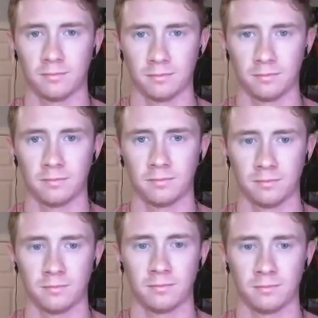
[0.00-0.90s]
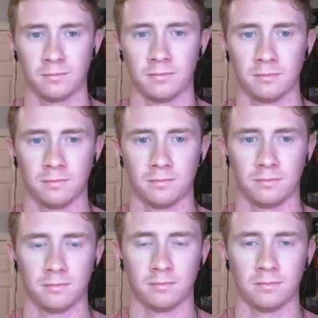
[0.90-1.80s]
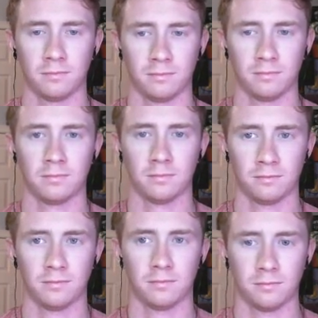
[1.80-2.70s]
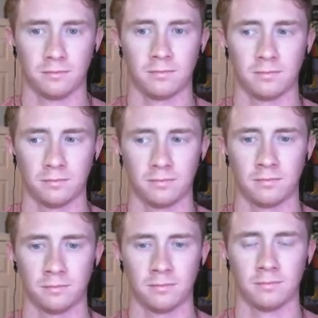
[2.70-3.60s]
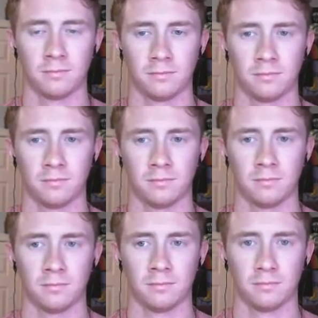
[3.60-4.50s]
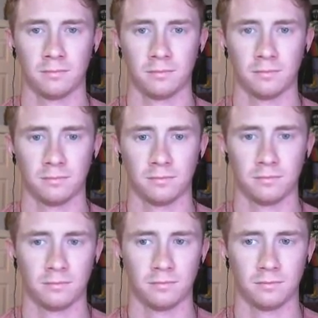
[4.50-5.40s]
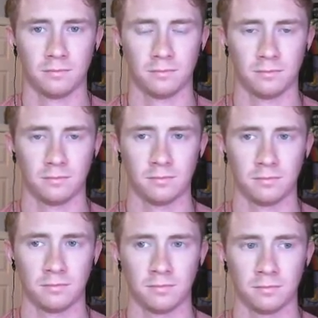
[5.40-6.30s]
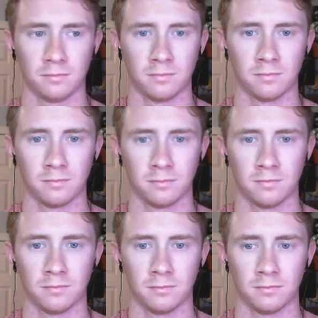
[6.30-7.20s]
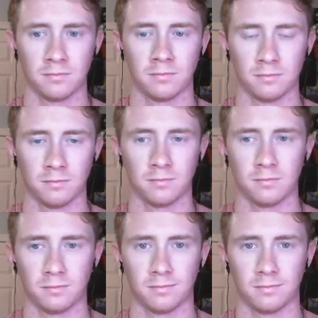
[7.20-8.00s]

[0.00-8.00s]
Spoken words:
The person shown says nothing.